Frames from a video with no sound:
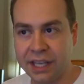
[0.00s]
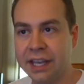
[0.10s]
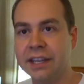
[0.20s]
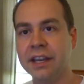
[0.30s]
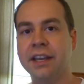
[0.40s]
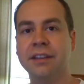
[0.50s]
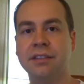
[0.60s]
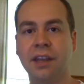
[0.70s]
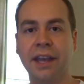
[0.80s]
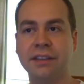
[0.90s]
and I
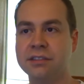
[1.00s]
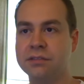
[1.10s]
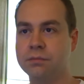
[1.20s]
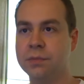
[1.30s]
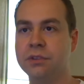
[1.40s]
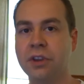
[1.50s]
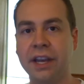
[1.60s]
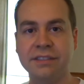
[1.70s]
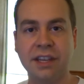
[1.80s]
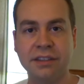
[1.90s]
asked you
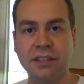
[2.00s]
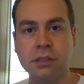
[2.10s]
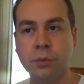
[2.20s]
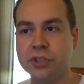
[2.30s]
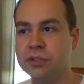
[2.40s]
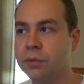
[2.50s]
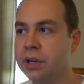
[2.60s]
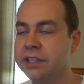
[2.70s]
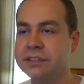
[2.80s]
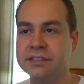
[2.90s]
guys out there what you
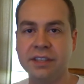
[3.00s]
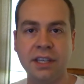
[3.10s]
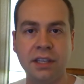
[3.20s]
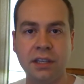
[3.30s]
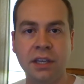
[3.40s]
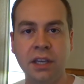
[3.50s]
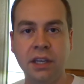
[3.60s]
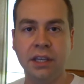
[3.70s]
wanted to see.